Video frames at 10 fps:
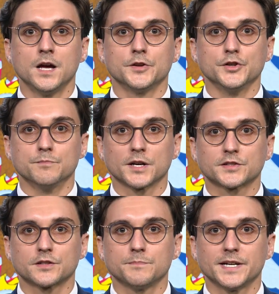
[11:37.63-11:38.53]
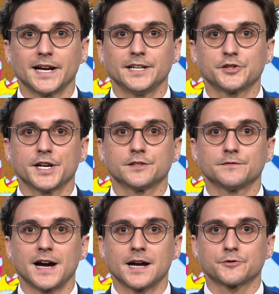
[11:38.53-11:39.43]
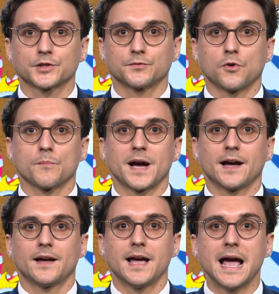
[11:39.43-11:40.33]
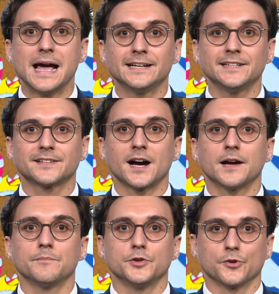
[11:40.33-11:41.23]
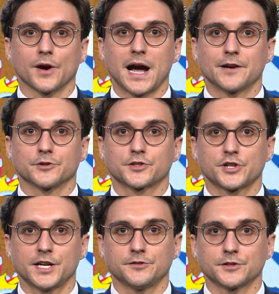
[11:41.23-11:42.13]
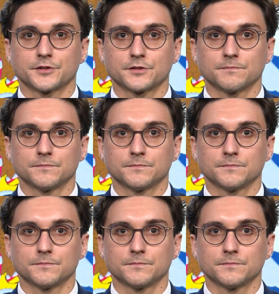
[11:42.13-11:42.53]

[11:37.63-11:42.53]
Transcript: You must submit a change of address form at any time your address changes.